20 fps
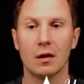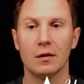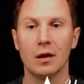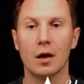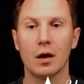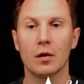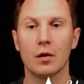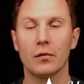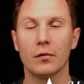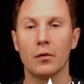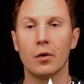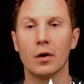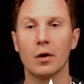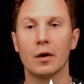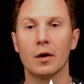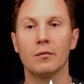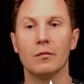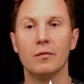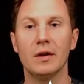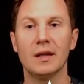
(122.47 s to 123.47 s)
Therefore,
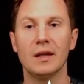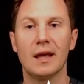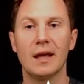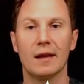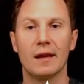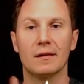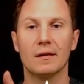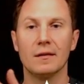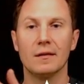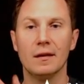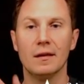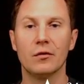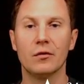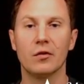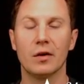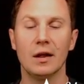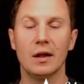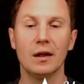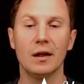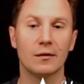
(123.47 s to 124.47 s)
we get this
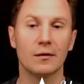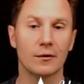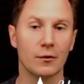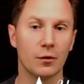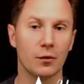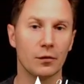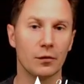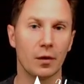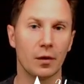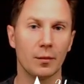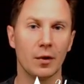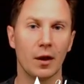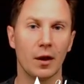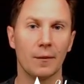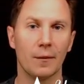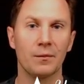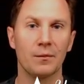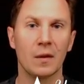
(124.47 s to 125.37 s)
integral formula.